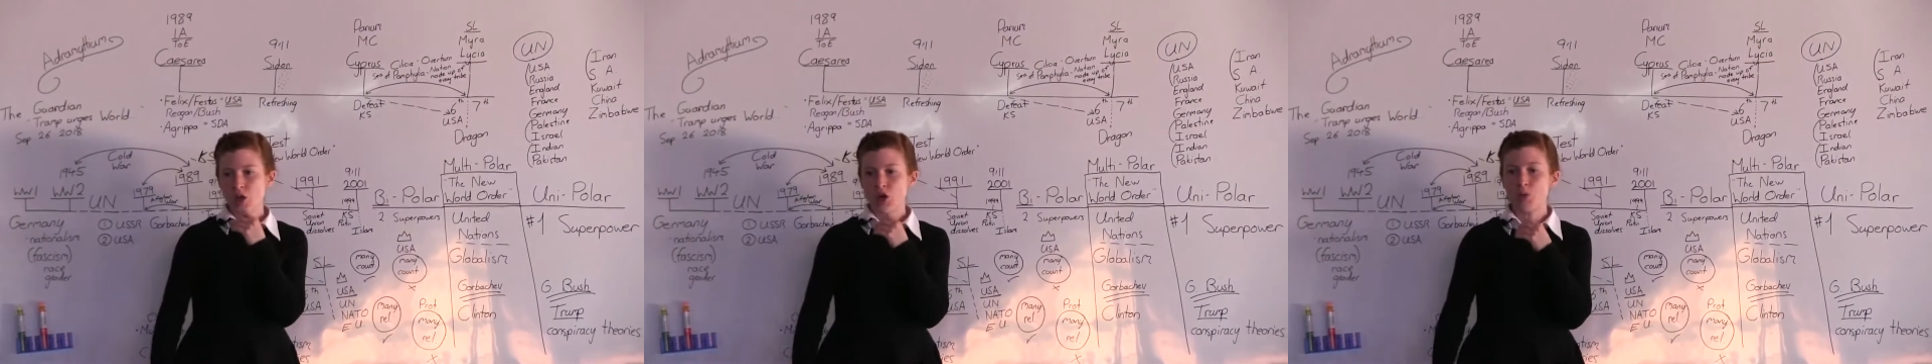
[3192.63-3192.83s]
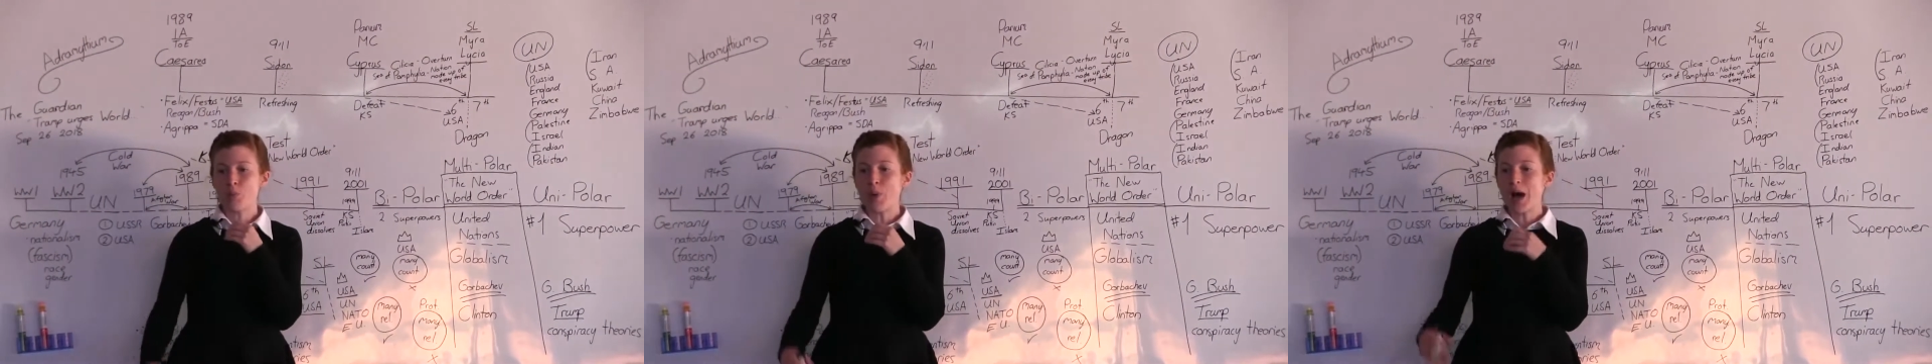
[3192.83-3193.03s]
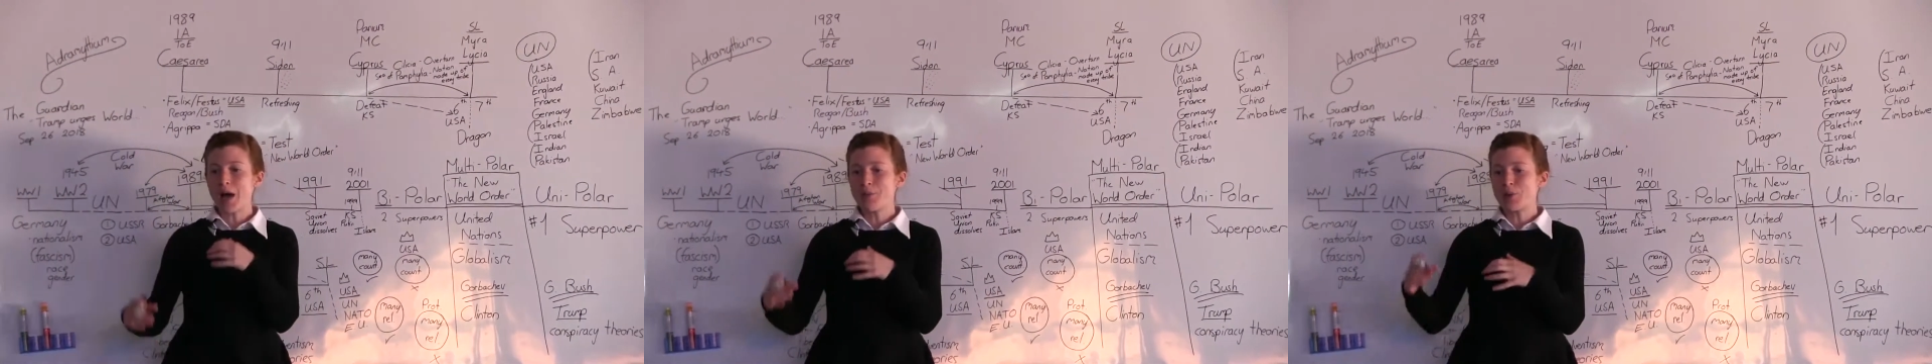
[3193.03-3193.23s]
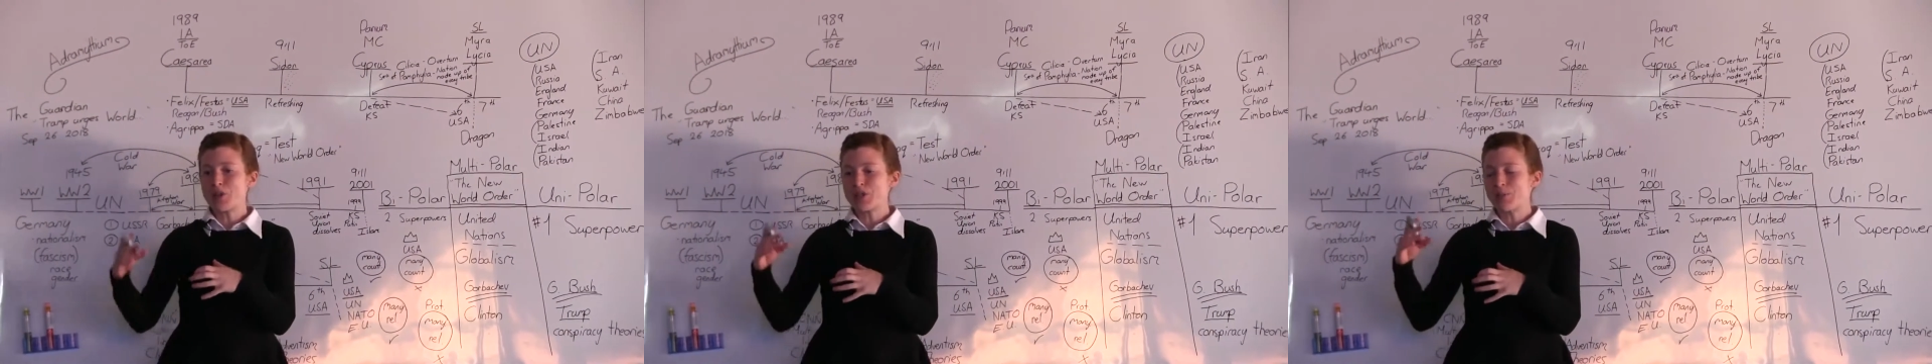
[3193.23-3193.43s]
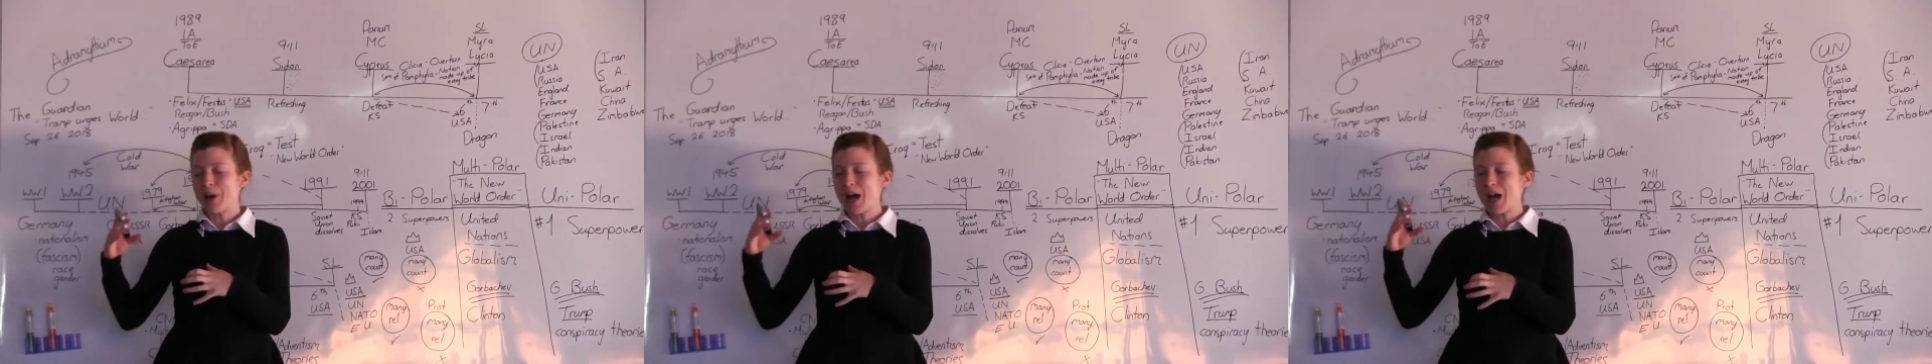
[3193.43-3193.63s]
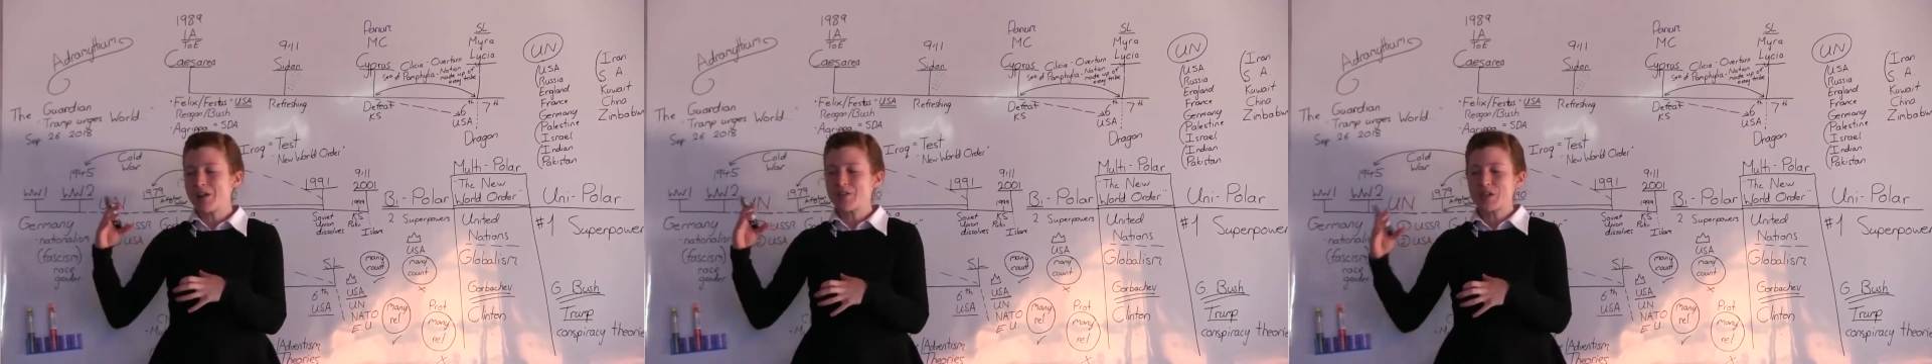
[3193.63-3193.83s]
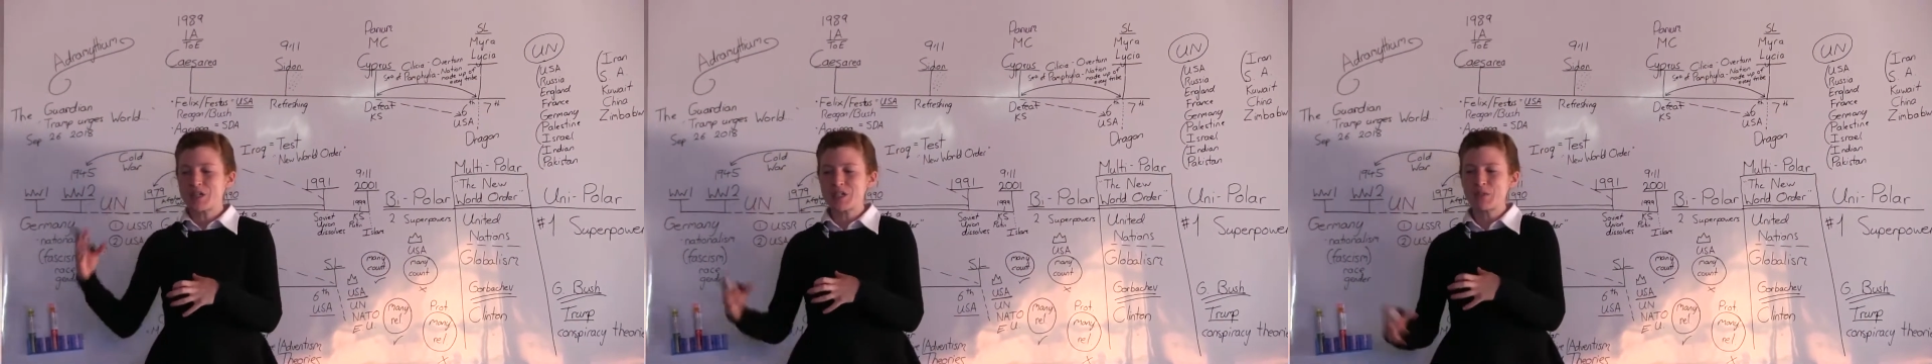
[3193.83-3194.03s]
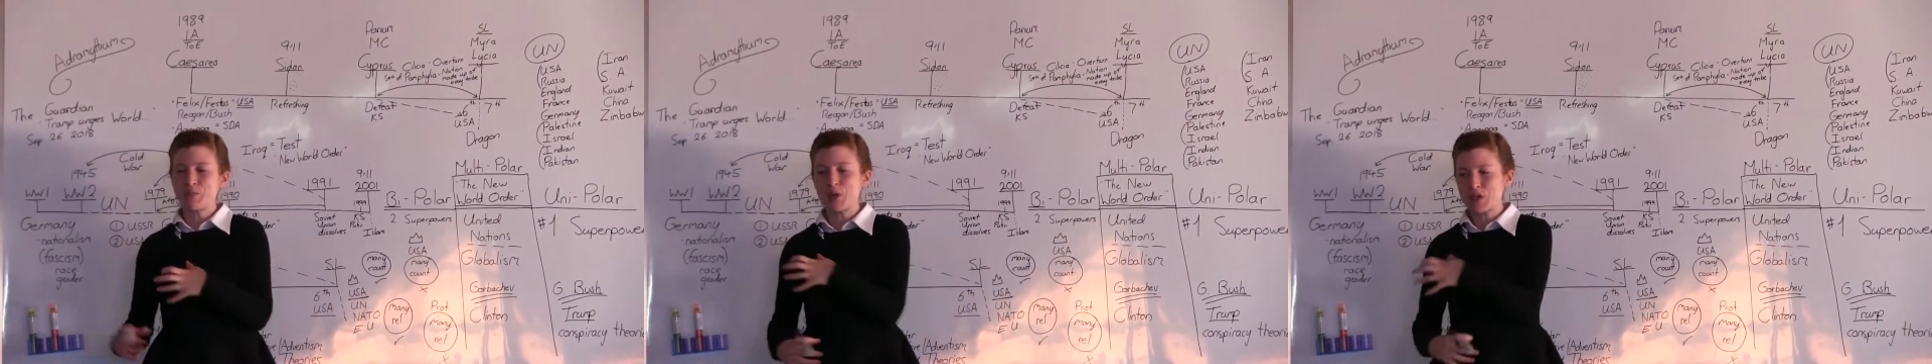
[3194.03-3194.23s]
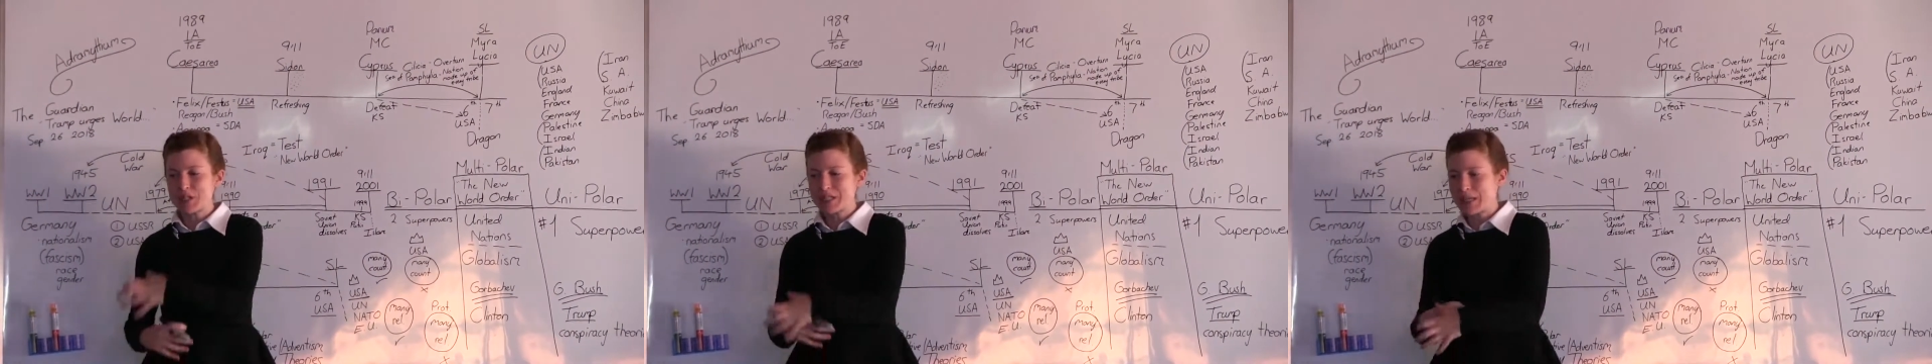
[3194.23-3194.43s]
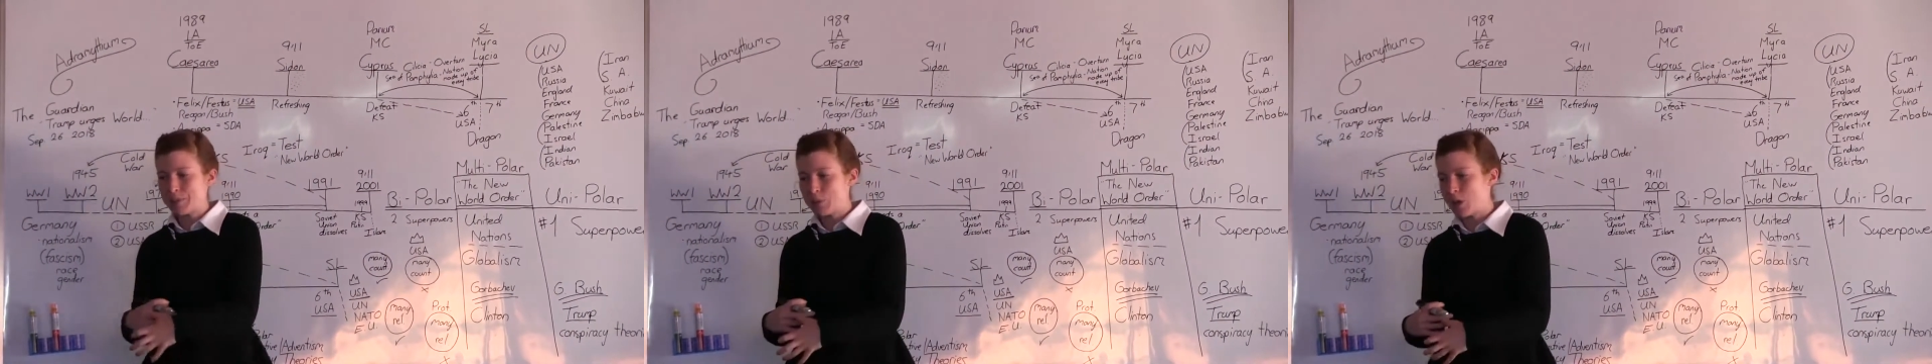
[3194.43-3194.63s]
Obama is part of a
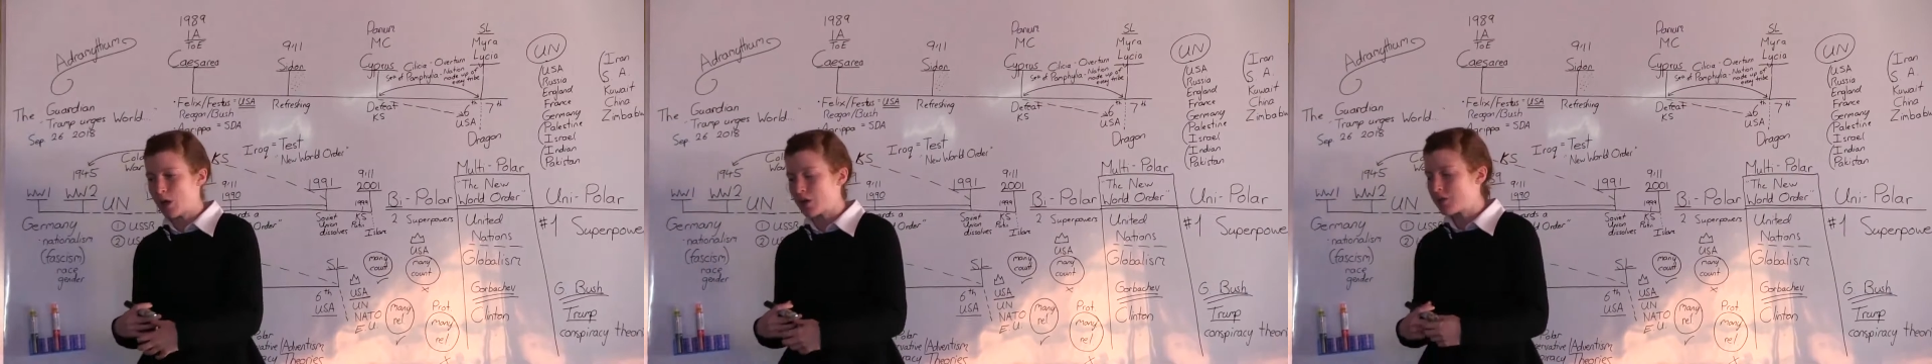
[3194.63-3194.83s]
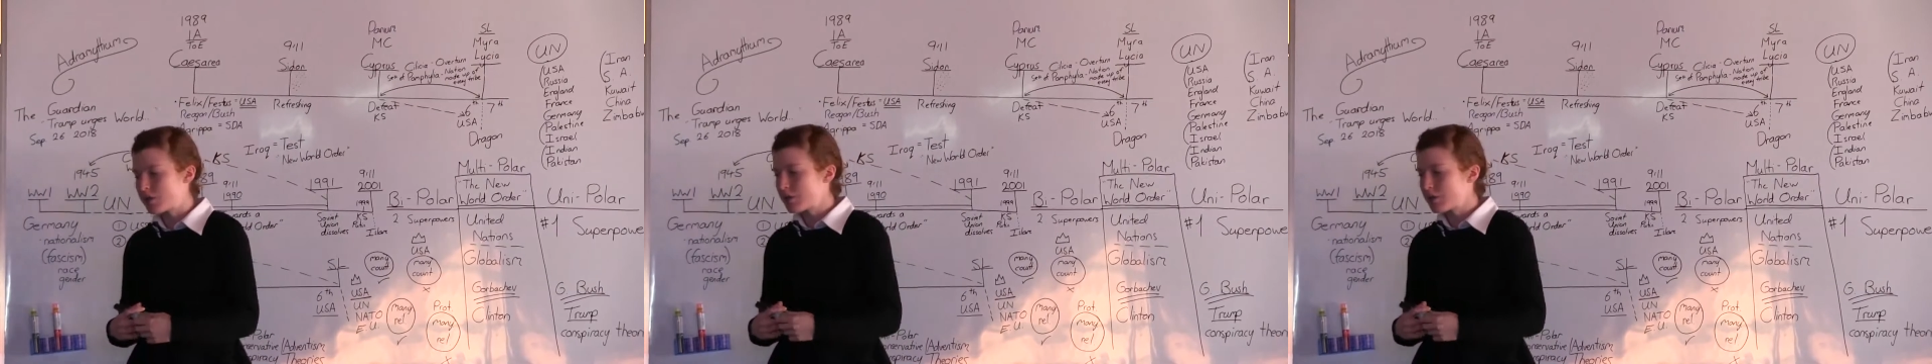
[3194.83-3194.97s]
conspiracy plot.